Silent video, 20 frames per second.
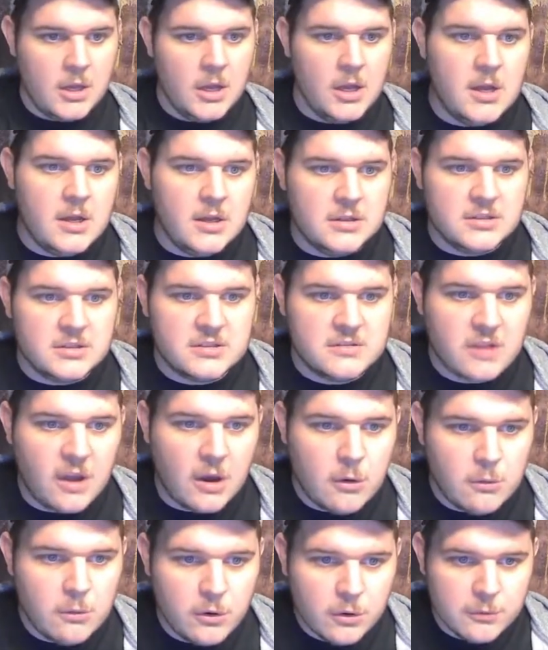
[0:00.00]

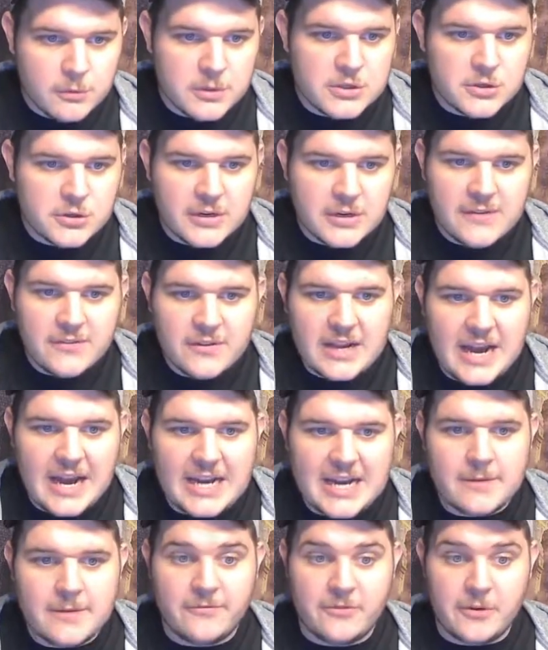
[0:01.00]
Stow or retrieve an
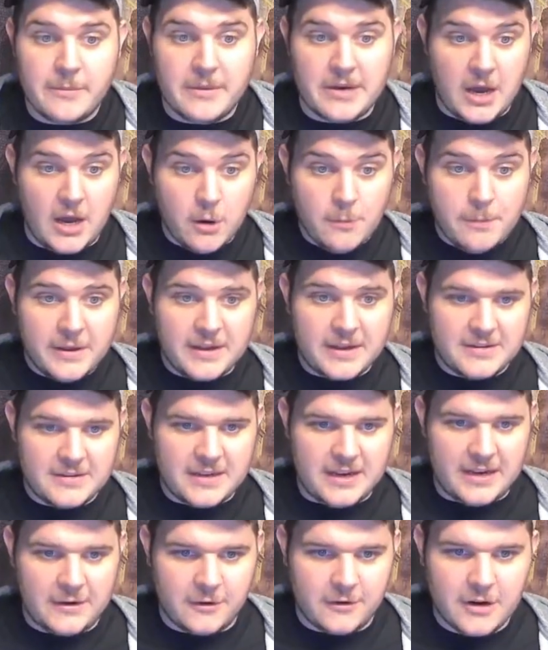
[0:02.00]
item from an open
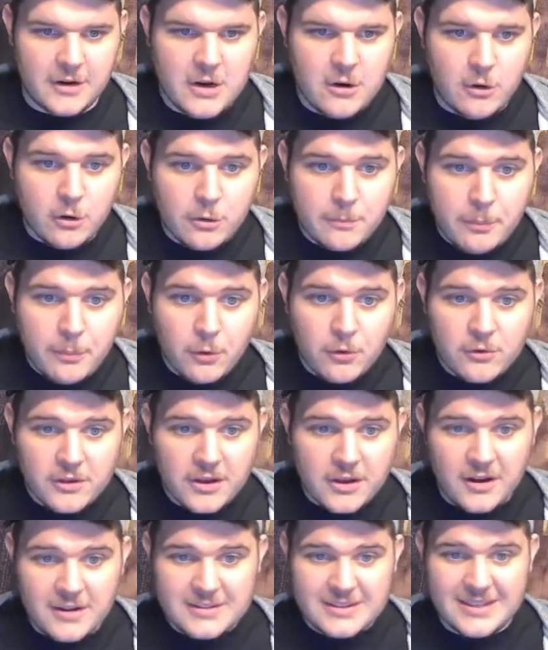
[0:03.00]
container, or pour the
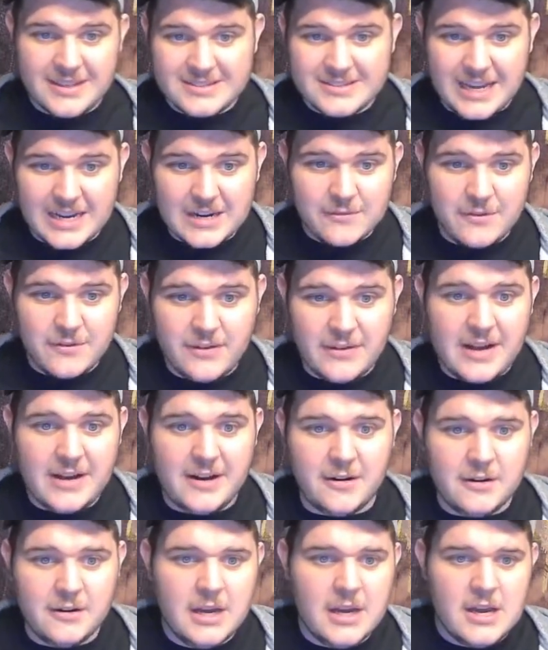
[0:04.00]
contents out of a
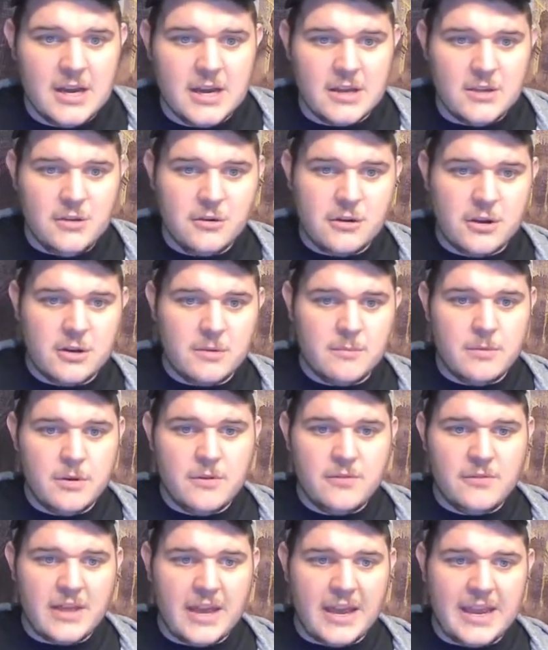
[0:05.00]
vial. You can
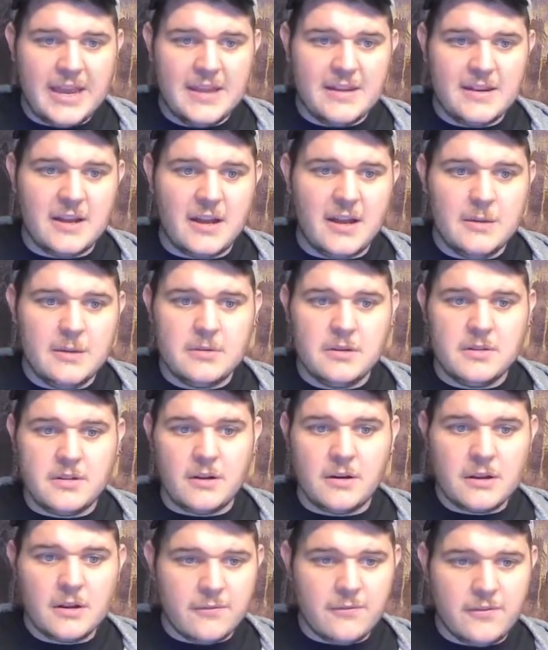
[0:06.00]
move the hand up to
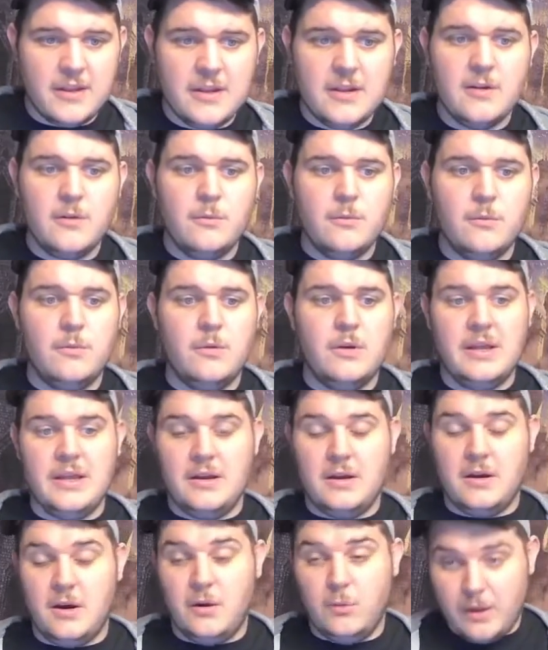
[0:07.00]
30 feet
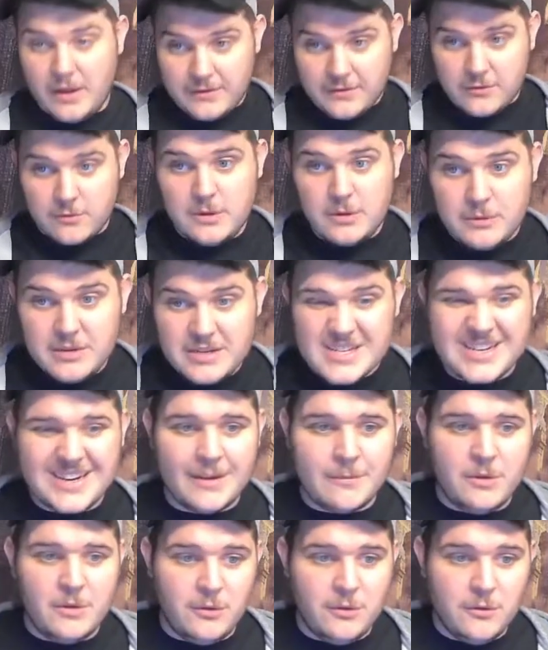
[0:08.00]
away from you each
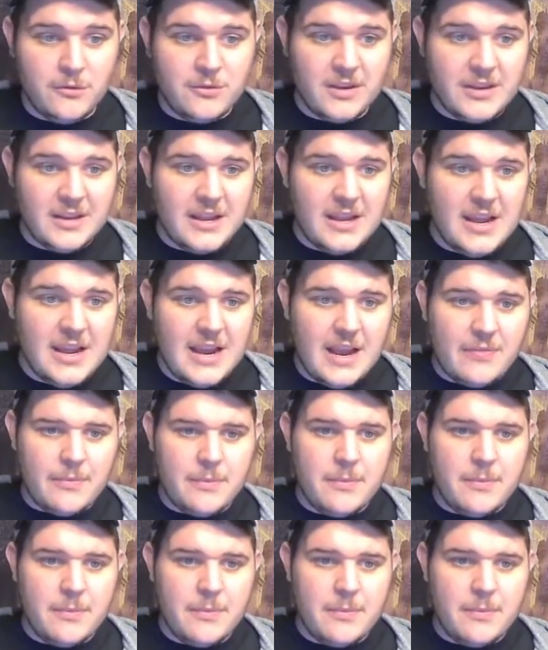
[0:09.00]
time you use it, and